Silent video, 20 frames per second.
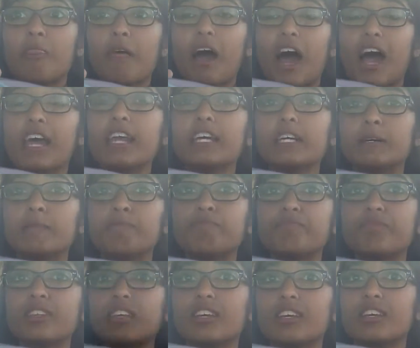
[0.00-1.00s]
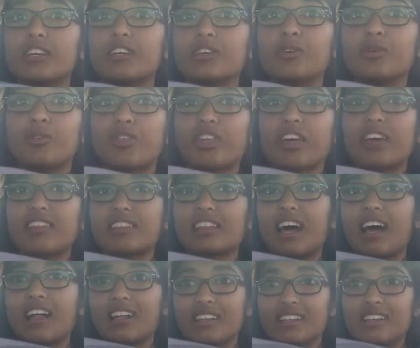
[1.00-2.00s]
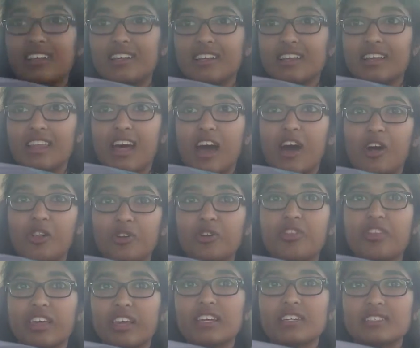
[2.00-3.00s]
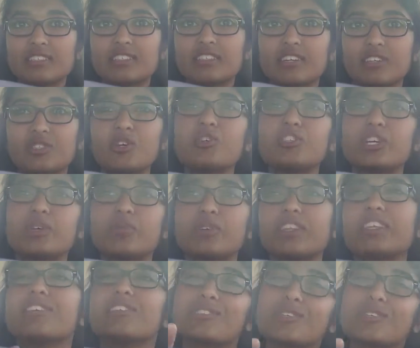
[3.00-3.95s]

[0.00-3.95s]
item, you think that that other thing is associated with it.